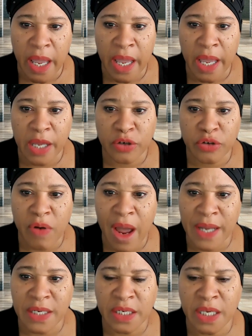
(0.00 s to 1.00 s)
and
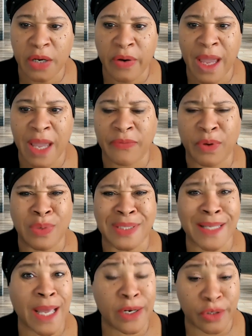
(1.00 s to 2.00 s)
tried to kill Ava.
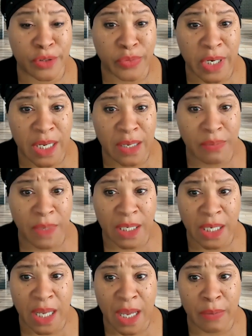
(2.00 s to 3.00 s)
Was that a dream,
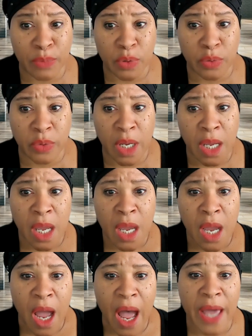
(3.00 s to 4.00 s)
Neon Moon?
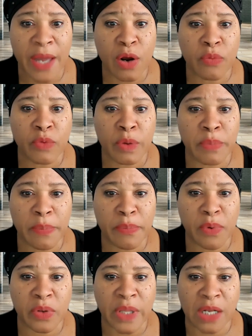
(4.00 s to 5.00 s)
I don't
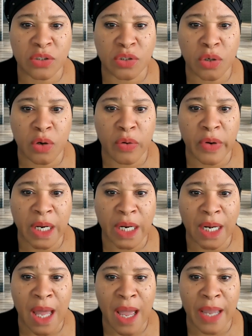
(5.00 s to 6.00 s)
remember that
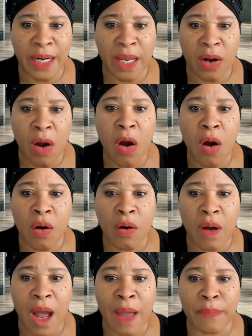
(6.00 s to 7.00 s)
storyline at
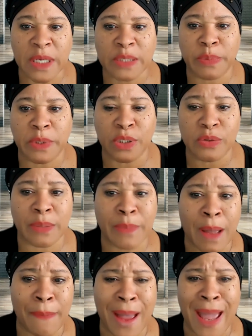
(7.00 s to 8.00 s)
all. I must be losing
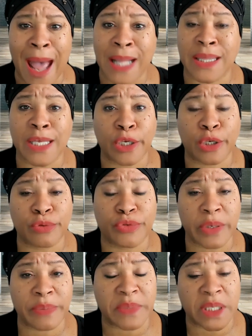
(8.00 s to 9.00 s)
my mind. I think you
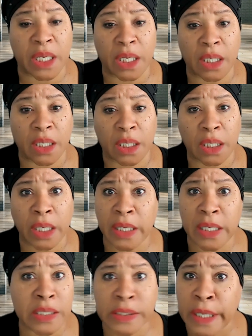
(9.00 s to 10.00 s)
dreamt it,
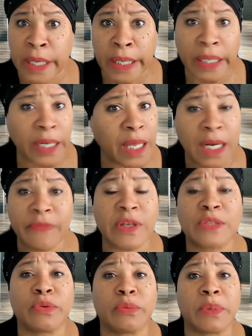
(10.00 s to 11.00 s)
because none of
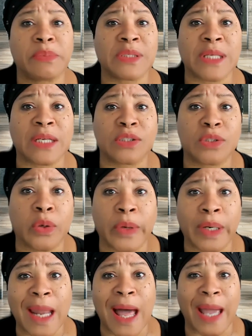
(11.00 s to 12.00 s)
us remembers that
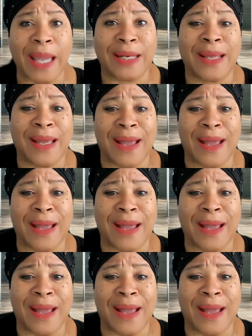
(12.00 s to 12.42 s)
storyline